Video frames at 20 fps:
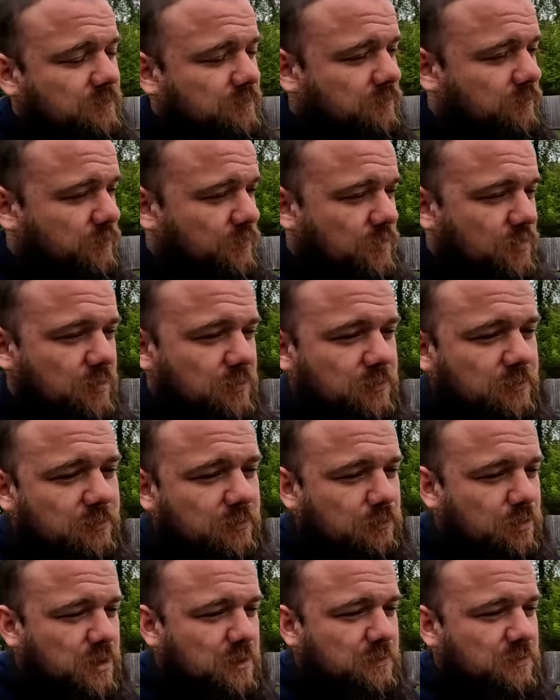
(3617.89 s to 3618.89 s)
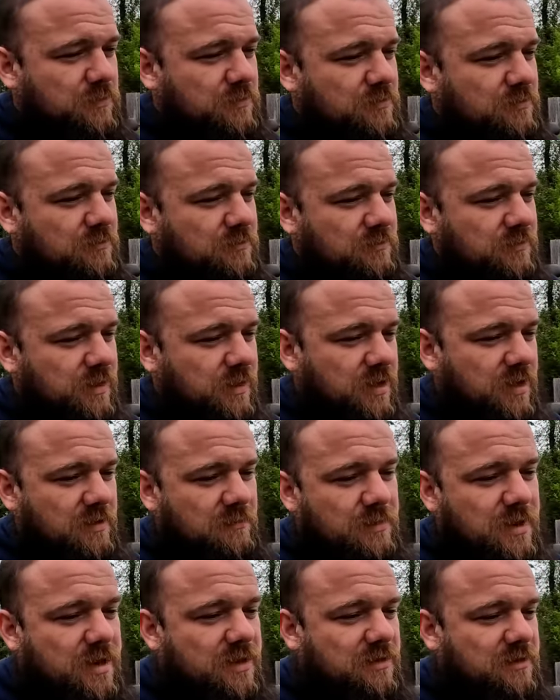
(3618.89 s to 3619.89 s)
for all of the people that came
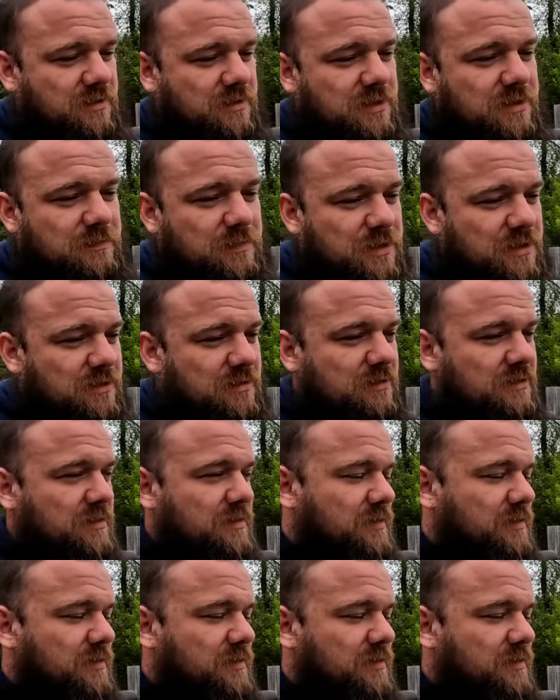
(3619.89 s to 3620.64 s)
by to see me,